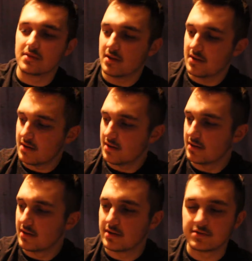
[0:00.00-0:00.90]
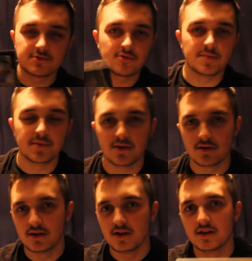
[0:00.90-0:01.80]
there, it's creepy
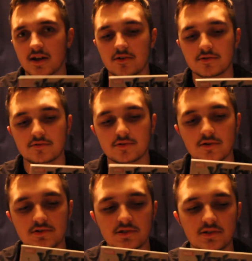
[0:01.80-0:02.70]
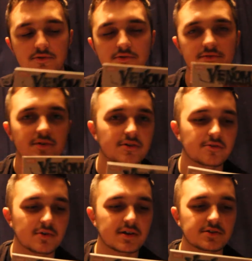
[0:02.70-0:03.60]
art. A character called Toxin, who's a
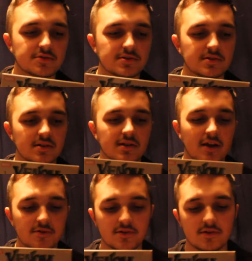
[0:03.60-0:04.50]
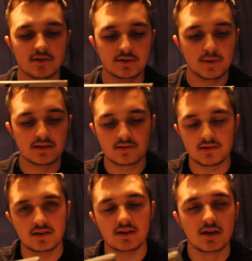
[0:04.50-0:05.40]
really interesting character. He's
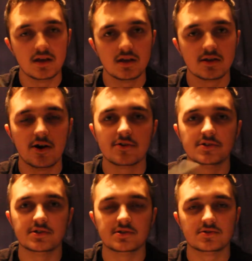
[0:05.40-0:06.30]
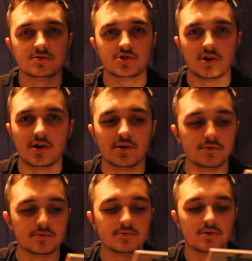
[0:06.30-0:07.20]
basically Carnage's
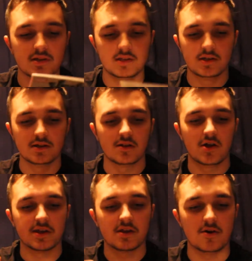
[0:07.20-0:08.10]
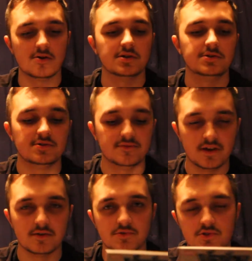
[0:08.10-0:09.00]
child, like Carnage is
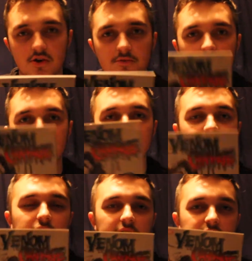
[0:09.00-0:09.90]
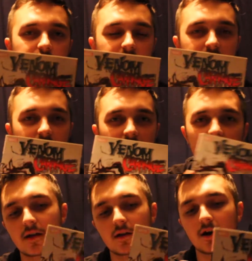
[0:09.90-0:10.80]
Venom's child. But yeah, really interesting.
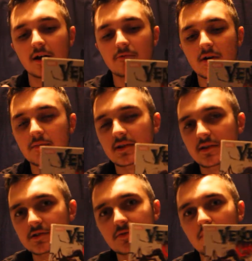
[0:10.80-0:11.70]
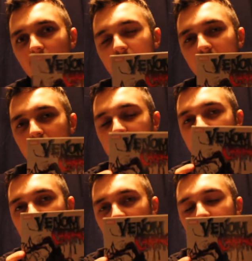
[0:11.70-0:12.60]
I recommend this to a lot of people.
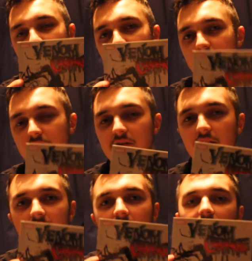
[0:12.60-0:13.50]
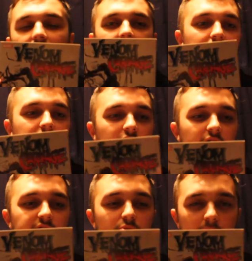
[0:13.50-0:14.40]
It's cheap, it's easy to get. You know,
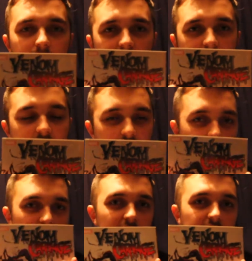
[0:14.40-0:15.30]
if you want to pick this up,